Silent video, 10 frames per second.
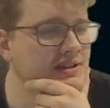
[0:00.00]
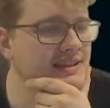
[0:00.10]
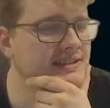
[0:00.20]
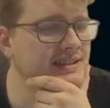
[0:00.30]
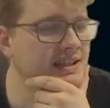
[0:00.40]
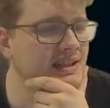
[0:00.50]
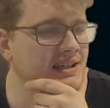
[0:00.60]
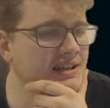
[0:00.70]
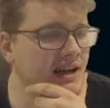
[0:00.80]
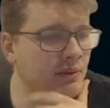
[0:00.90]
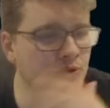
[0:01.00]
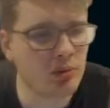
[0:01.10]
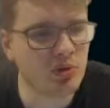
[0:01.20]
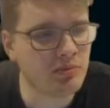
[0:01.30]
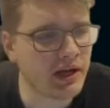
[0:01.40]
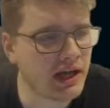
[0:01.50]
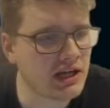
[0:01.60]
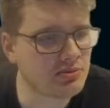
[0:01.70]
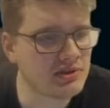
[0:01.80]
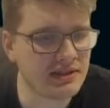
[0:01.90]
So let's see. I'm done with my
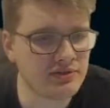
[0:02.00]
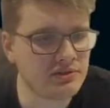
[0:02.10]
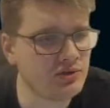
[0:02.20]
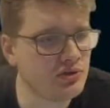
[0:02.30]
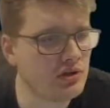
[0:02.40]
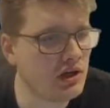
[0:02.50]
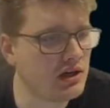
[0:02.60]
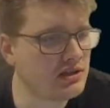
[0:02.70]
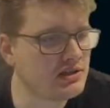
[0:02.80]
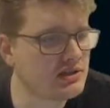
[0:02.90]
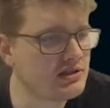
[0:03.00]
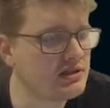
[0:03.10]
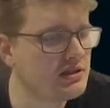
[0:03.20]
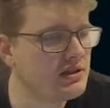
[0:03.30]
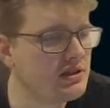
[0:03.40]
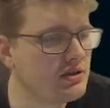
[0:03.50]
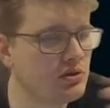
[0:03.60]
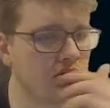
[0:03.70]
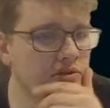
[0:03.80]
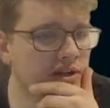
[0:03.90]
engagements. I want to view the logs.
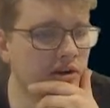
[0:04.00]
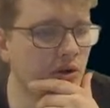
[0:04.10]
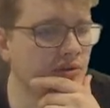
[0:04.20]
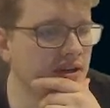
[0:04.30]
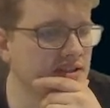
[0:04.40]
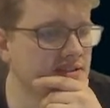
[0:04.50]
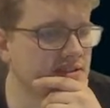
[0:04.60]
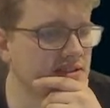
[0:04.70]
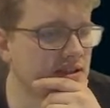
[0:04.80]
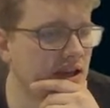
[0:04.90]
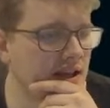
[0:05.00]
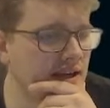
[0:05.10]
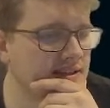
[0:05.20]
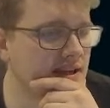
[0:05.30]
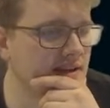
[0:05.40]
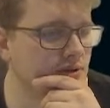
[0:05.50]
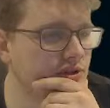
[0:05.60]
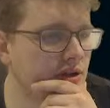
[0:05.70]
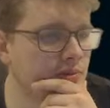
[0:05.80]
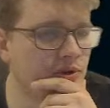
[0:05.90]
Cool, they're on disk. Can I
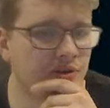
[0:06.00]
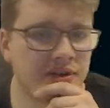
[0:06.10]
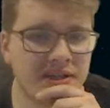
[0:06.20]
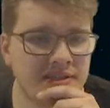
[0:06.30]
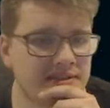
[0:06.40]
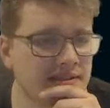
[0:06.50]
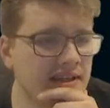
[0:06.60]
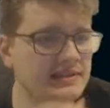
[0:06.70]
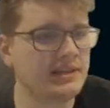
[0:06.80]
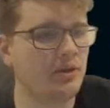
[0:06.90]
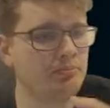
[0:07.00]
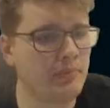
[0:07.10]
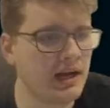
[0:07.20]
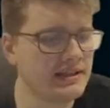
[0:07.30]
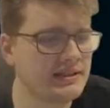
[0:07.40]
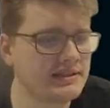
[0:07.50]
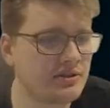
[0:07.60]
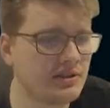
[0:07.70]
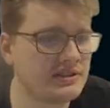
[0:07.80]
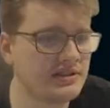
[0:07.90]
download them, or is it on my
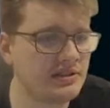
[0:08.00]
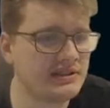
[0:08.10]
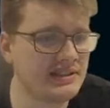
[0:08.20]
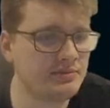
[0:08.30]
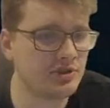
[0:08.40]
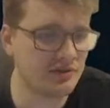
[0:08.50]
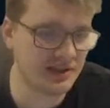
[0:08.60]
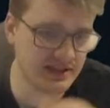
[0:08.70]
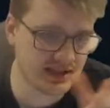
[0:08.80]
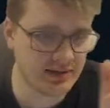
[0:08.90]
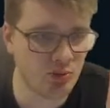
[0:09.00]
disk, or is it on the team server disk?